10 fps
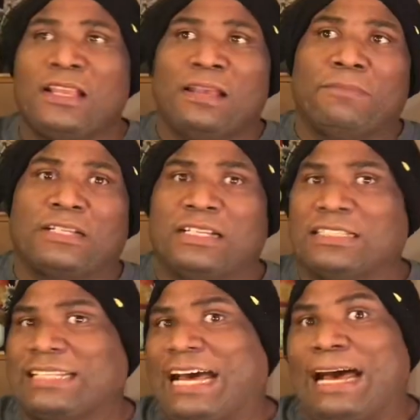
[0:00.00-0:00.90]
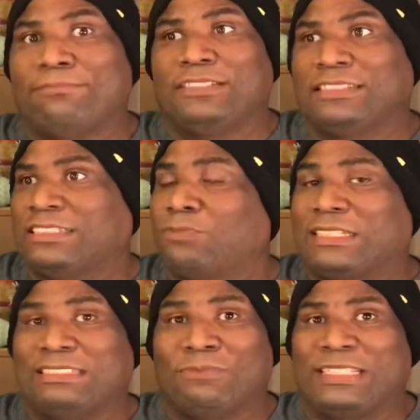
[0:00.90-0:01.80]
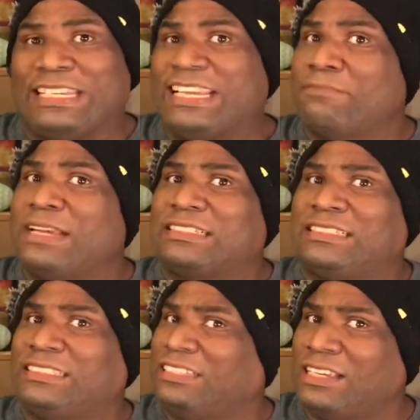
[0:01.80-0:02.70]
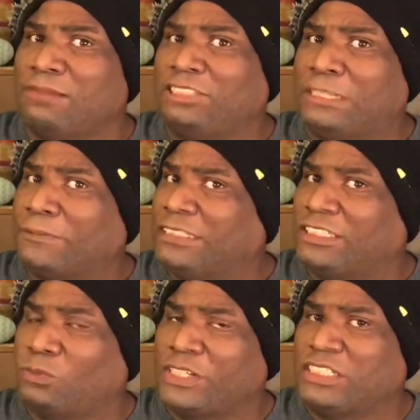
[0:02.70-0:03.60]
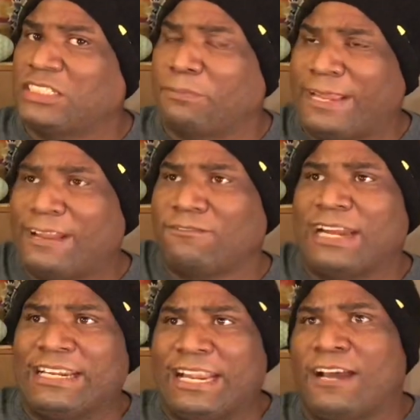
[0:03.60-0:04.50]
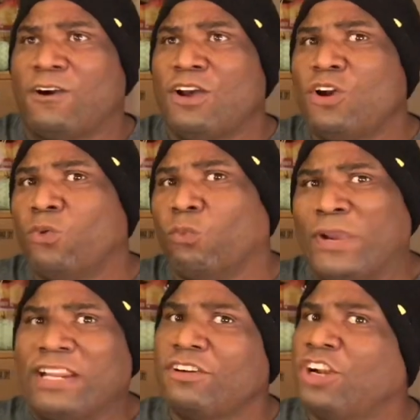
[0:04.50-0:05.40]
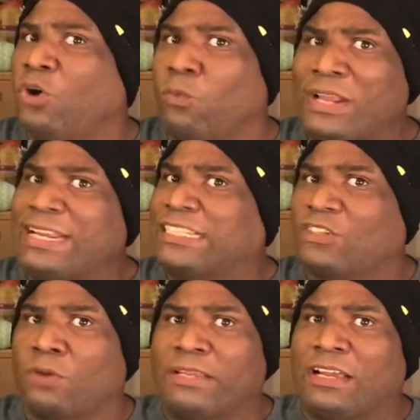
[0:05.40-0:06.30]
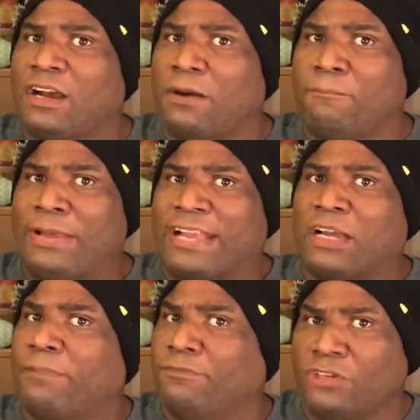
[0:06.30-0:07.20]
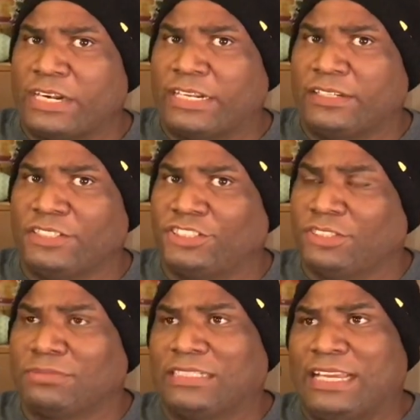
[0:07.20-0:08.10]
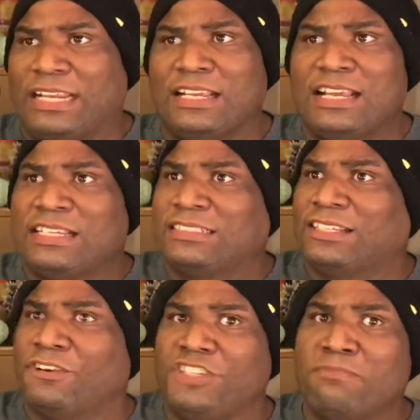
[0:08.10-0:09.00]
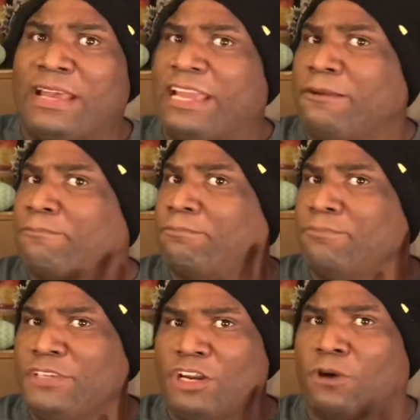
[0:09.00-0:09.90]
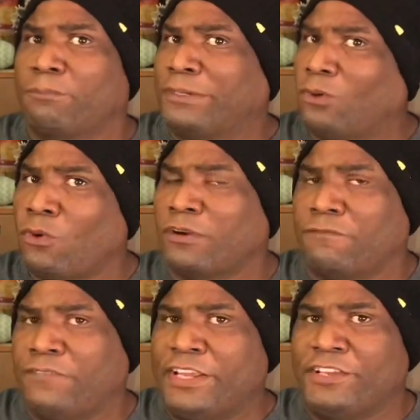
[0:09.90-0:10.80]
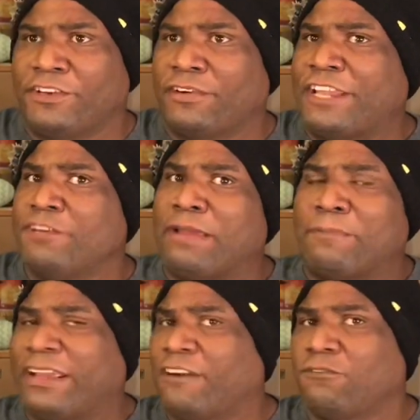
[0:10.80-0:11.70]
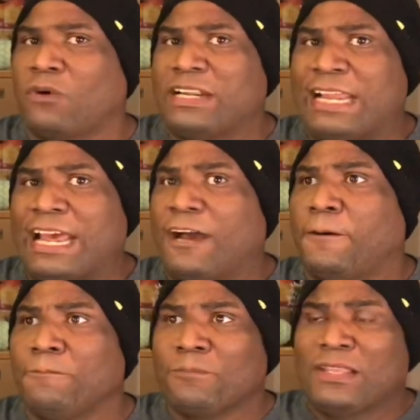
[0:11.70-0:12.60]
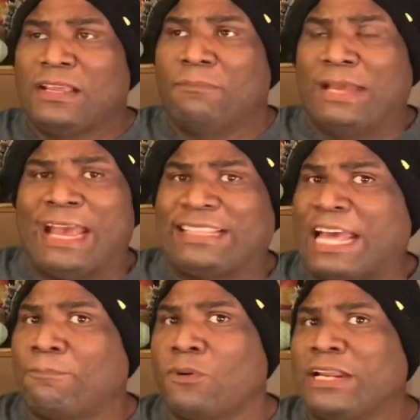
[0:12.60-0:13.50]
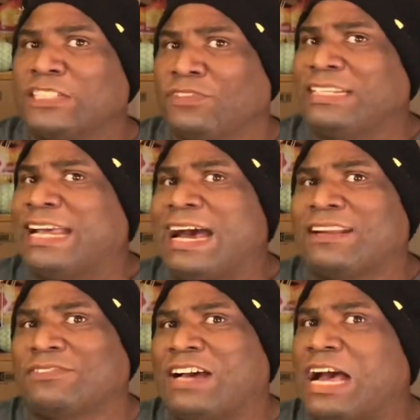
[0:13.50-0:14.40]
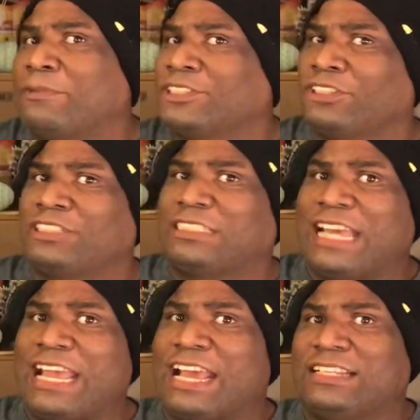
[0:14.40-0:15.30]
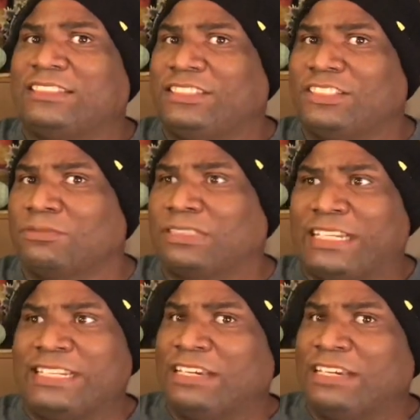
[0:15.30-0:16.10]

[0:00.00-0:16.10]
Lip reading: Because I'm just, with the EMS shipping situation in Japan right now, we don't know when that's going to be back up and running. You see what I'm saying? So you may, you know, pre-order a figure and you may pay for it now. But at that point, it's really out of hobby searchers' hands. You see what I'm saying?